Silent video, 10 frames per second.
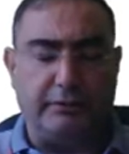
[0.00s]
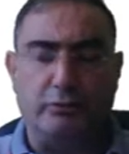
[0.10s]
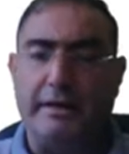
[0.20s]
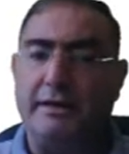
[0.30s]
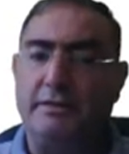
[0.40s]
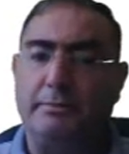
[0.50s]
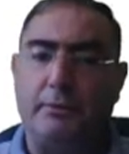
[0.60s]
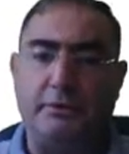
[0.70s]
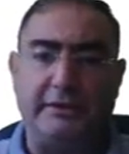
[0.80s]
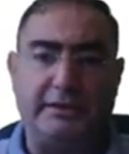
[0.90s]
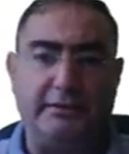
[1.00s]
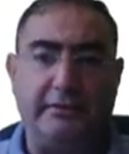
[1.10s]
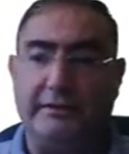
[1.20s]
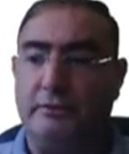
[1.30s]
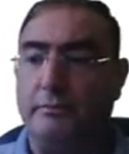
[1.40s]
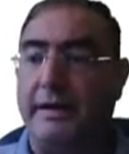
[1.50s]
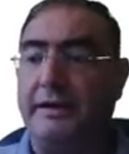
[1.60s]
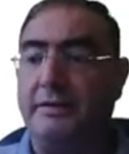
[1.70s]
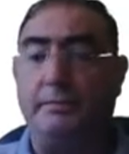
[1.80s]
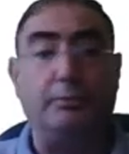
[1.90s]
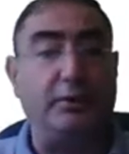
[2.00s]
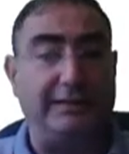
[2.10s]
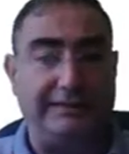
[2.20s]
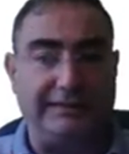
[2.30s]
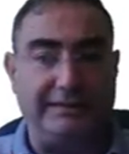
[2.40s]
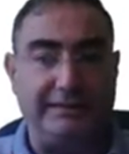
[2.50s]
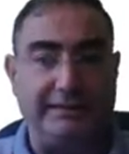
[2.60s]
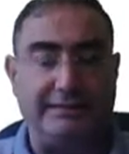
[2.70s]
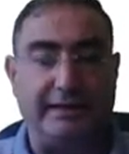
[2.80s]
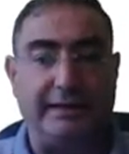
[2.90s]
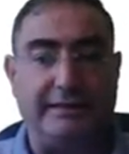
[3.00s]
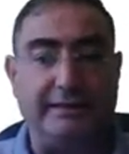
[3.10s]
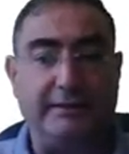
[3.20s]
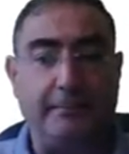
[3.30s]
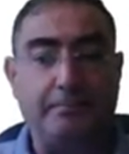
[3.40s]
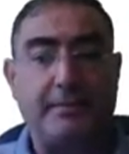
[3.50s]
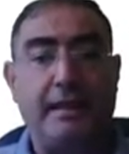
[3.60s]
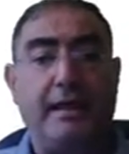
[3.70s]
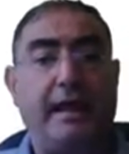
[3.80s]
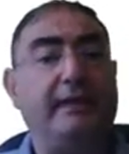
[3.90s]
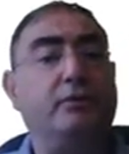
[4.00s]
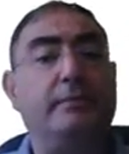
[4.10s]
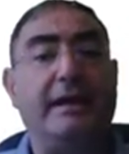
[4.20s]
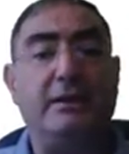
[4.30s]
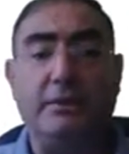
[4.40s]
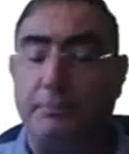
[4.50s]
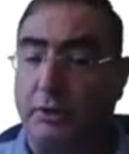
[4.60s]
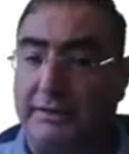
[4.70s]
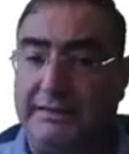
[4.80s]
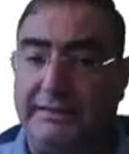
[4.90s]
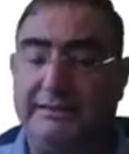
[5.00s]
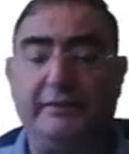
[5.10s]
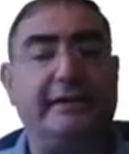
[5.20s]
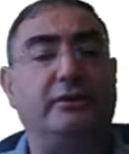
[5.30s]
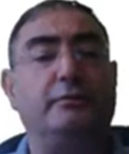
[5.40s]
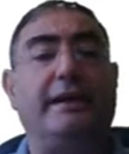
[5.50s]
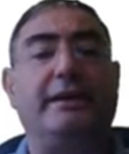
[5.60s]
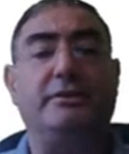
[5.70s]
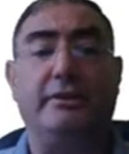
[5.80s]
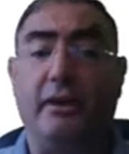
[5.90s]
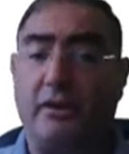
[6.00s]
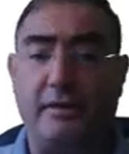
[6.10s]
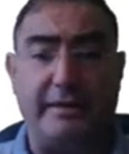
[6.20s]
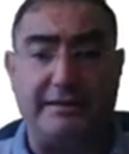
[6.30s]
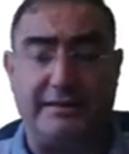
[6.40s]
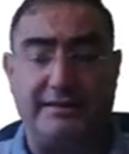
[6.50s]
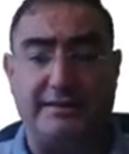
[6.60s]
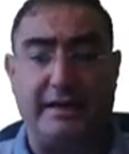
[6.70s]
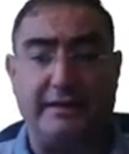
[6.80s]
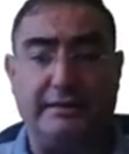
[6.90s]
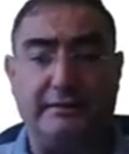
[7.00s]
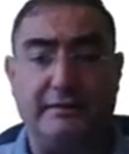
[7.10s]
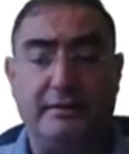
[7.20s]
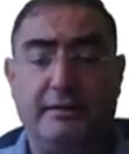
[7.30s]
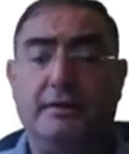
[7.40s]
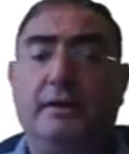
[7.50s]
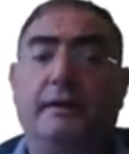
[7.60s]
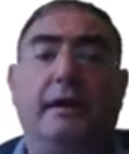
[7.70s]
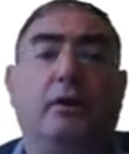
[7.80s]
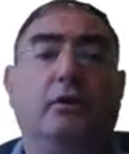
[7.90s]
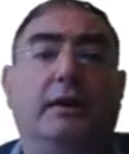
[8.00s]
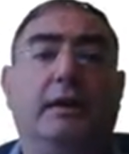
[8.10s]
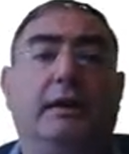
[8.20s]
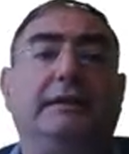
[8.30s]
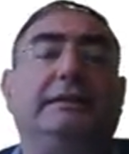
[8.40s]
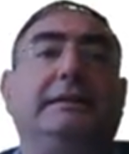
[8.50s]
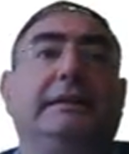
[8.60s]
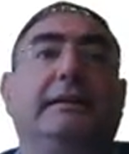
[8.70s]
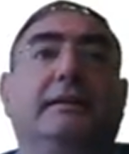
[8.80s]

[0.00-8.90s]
to manage the projects you need to manage the processes inside it, and to manage the processes you need to manage the documents inside it. Now let's see,